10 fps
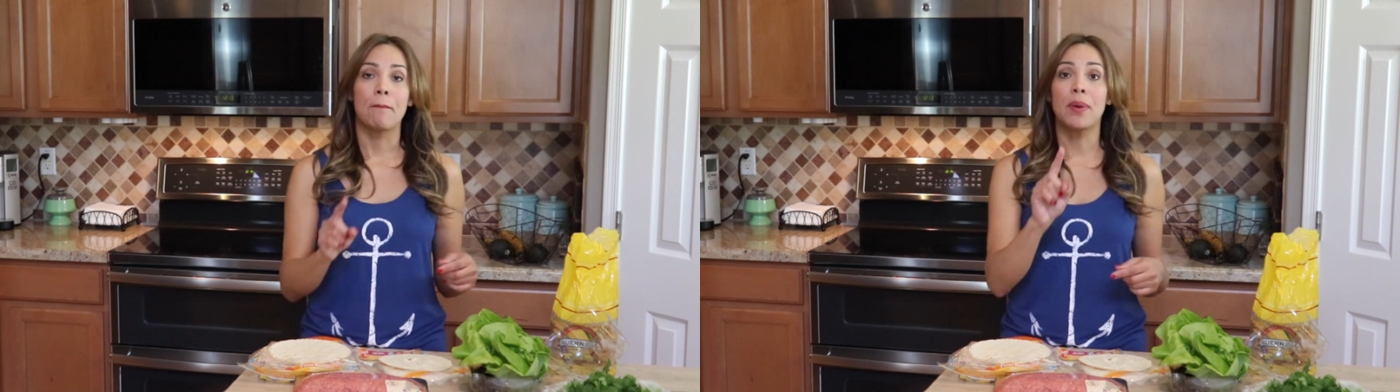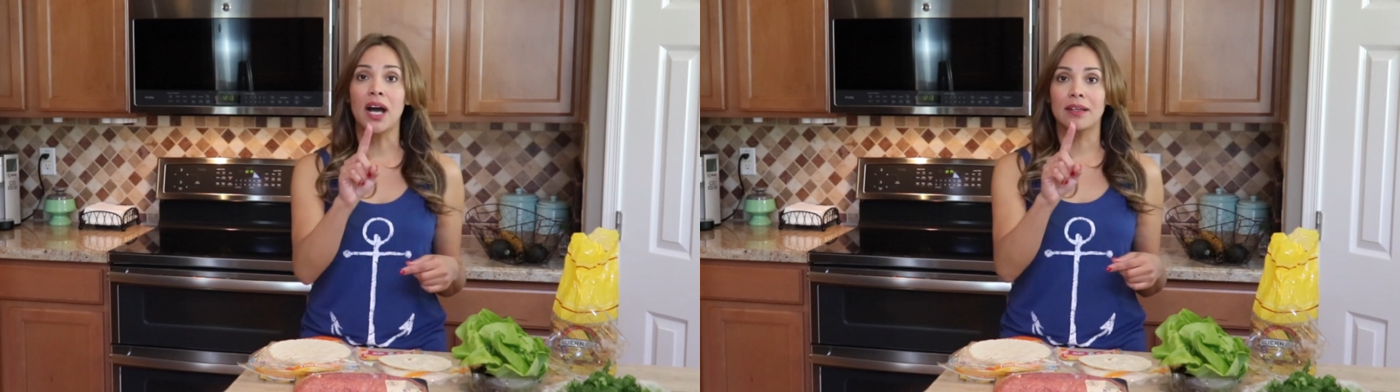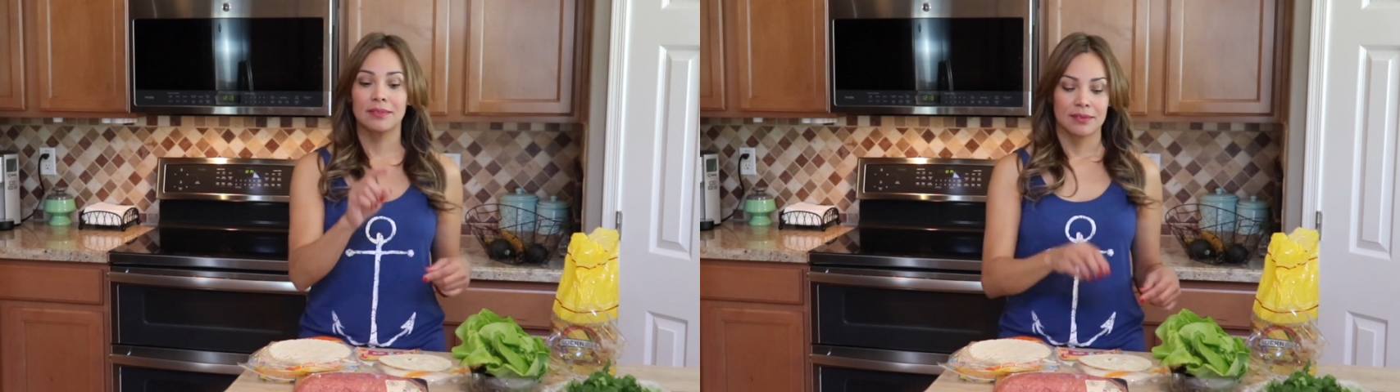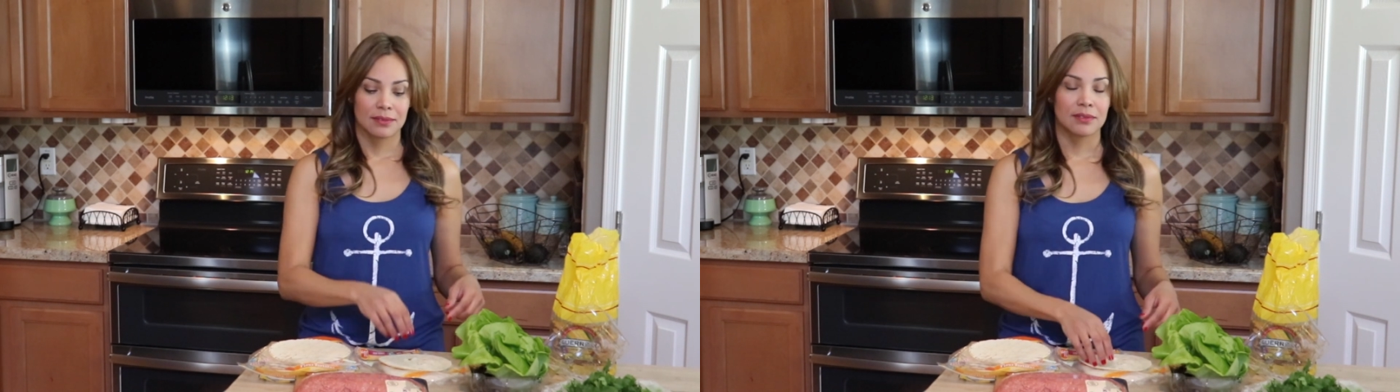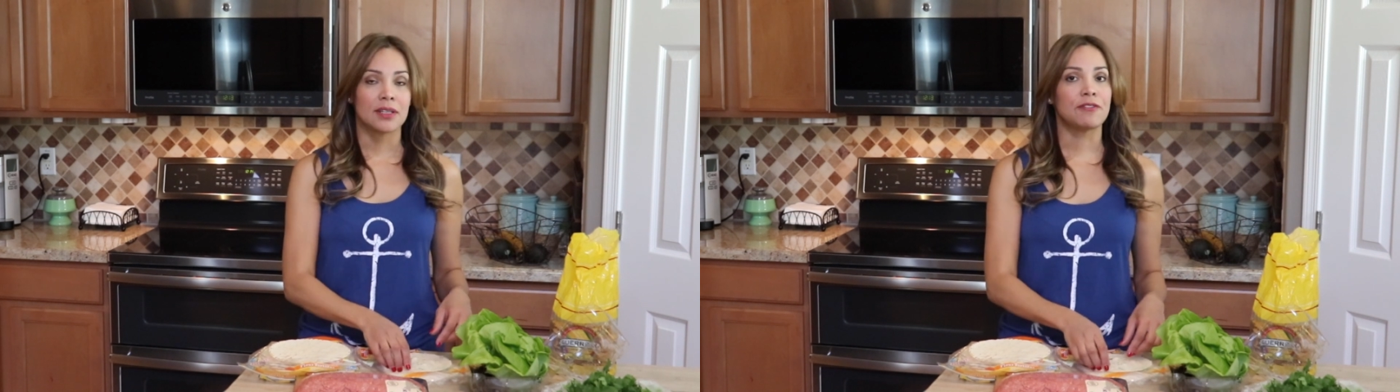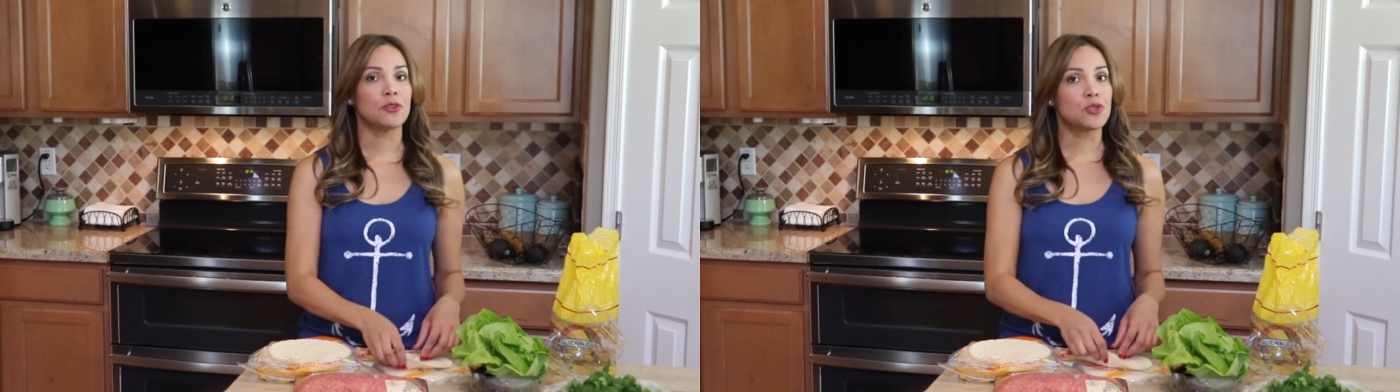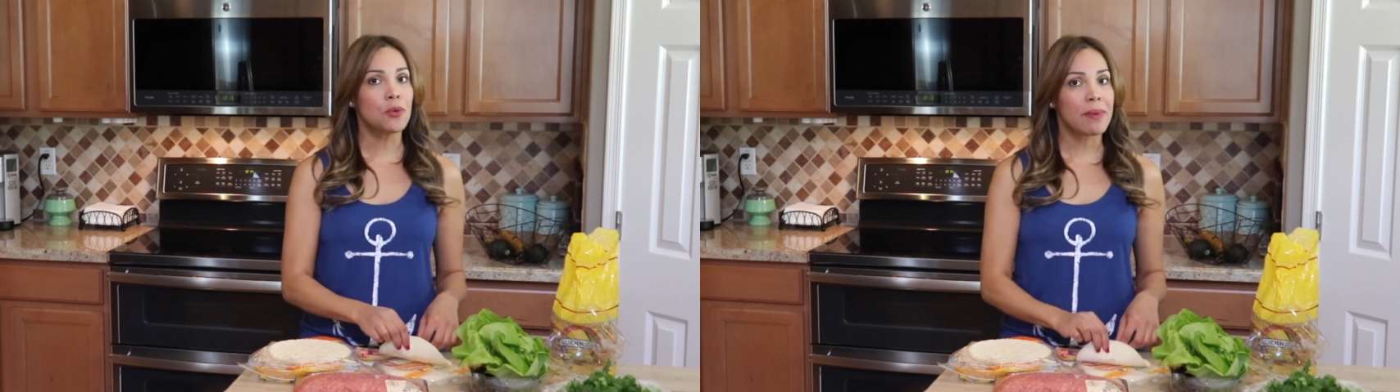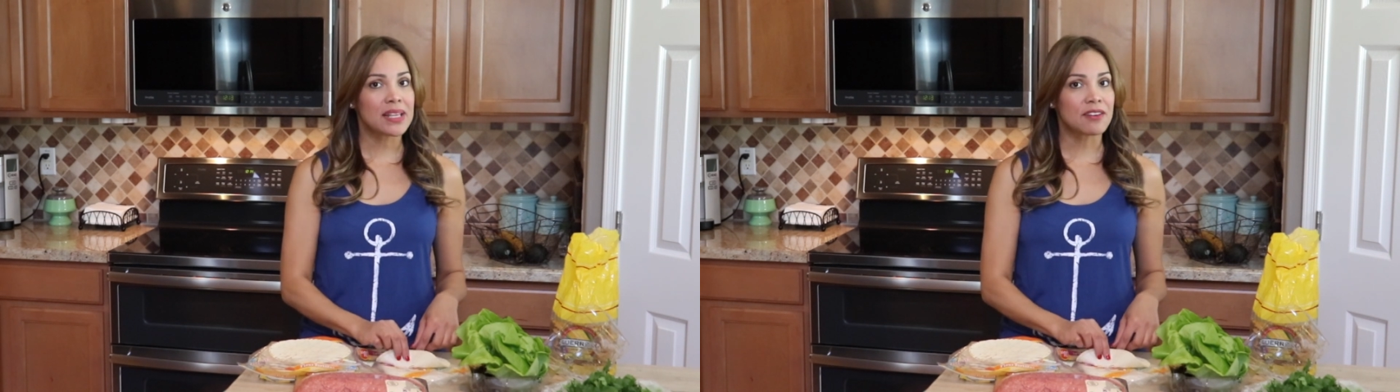But if you
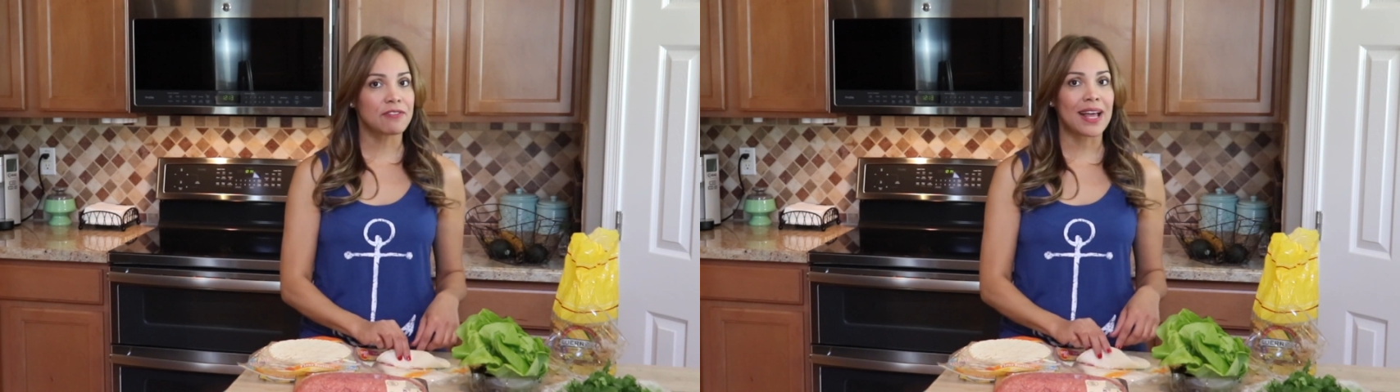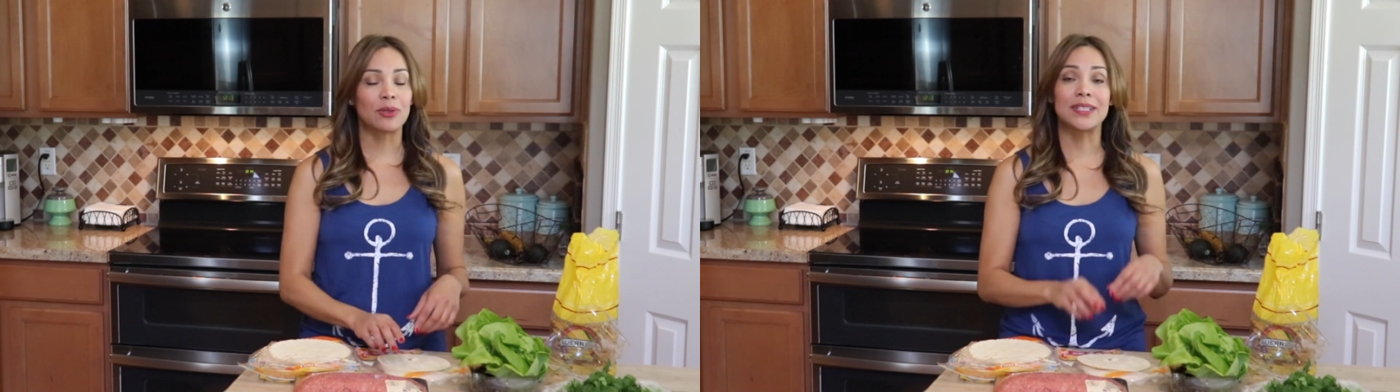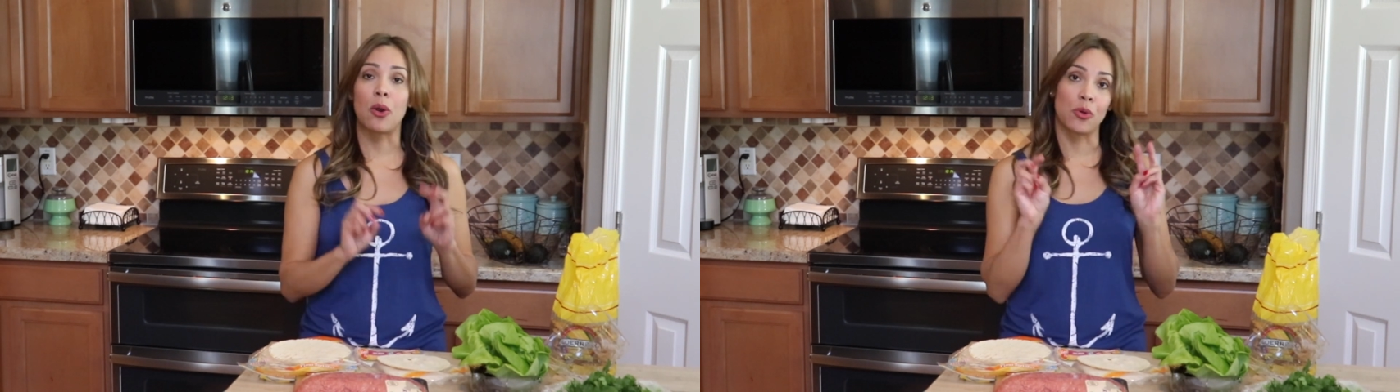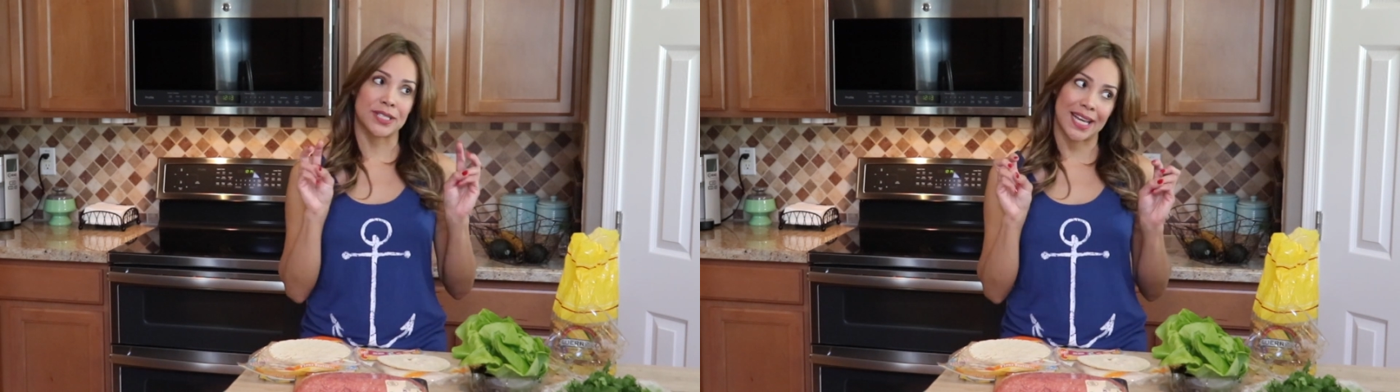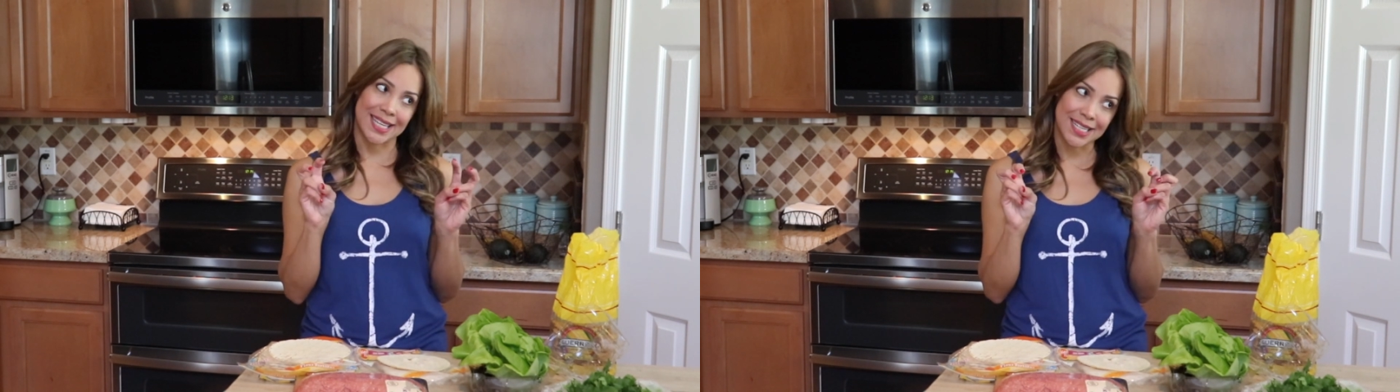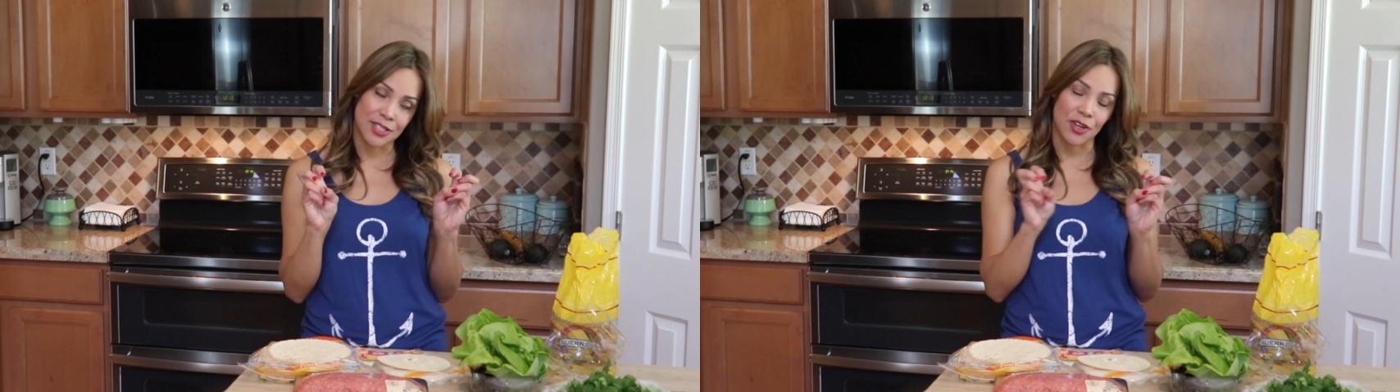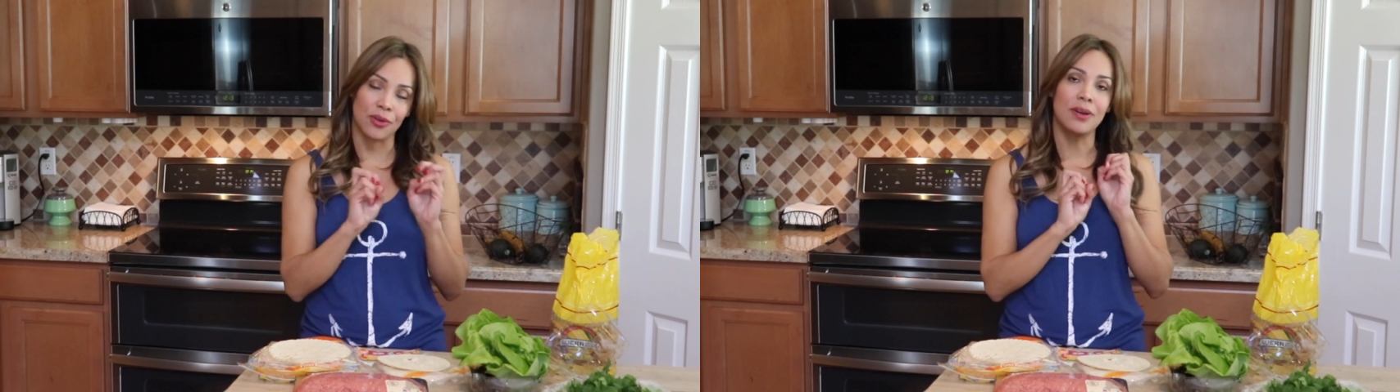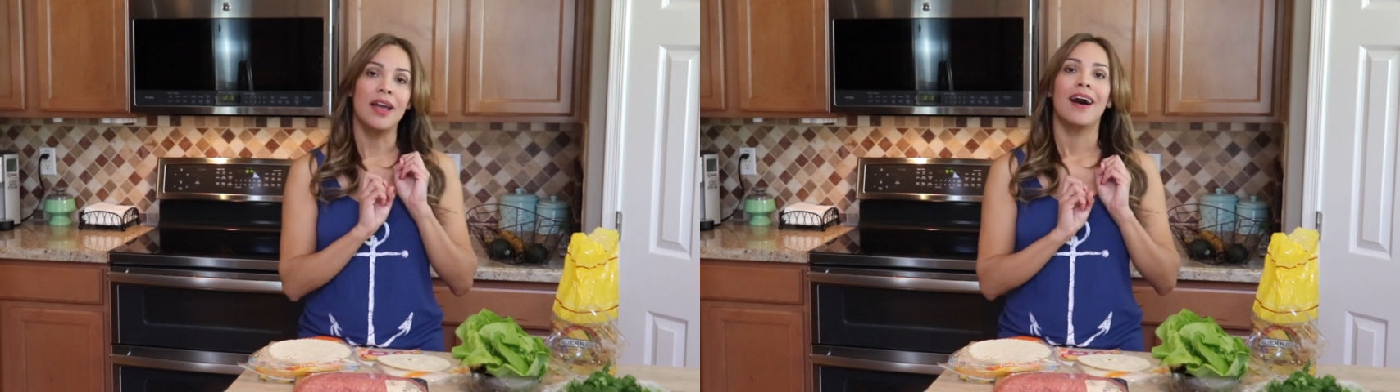do make the flauta or taquito,